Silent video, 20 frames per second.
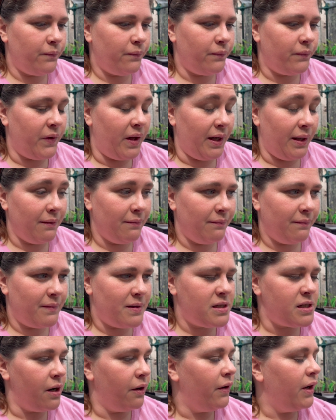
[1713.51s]
Yeah.
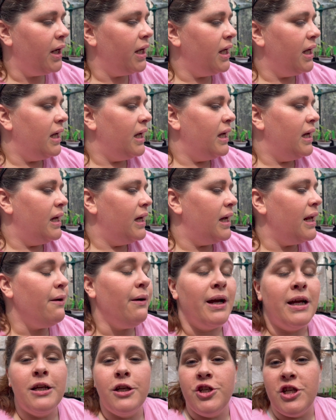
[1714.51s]
So
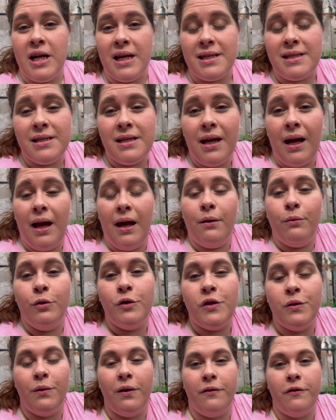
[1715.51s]
anyway, Jess at
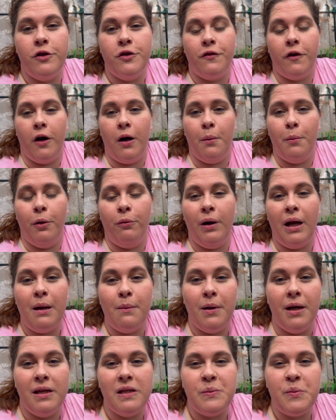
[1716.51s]
Roots and Refuge Farm
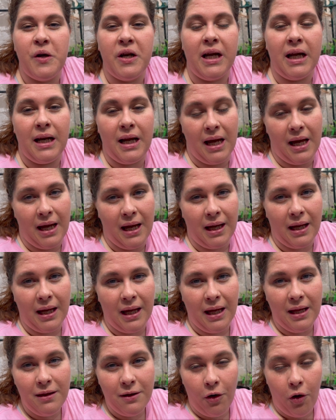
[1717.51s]
recommends putting an egg
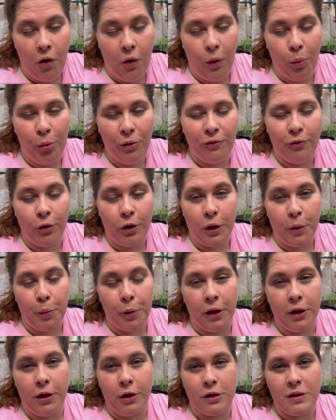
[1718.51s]
in the hole before you
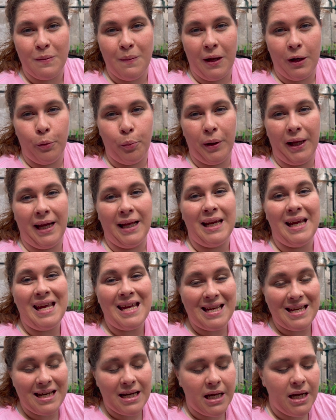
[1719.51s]
put your tomato plant
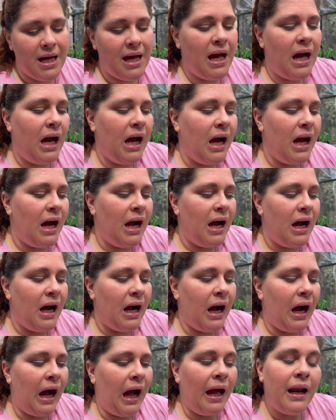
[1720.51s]
in.
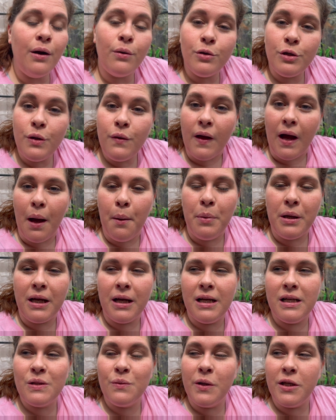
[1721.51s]
I don't do that
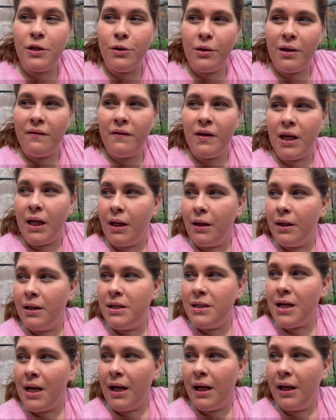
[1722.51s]
because we do live in
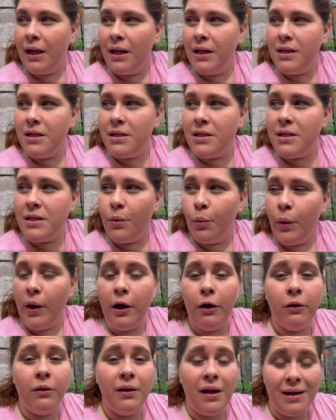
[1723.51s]
England and we
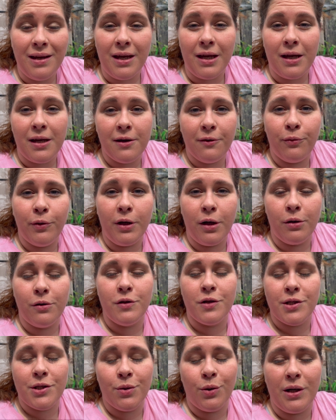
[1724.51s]
are lucky if we go to
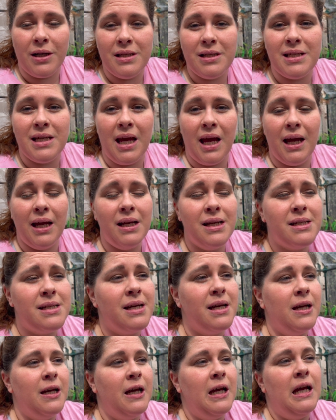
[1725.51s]
the store and see eggs,
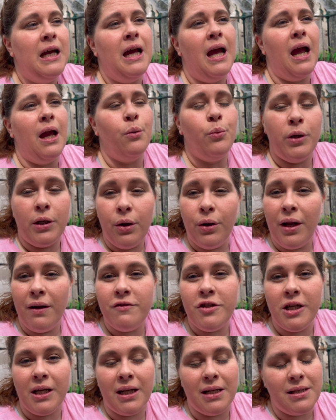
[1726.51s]
and we don't have
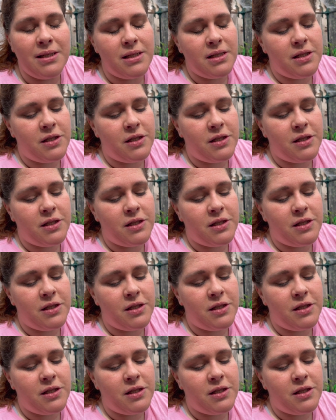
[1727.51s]
chickens.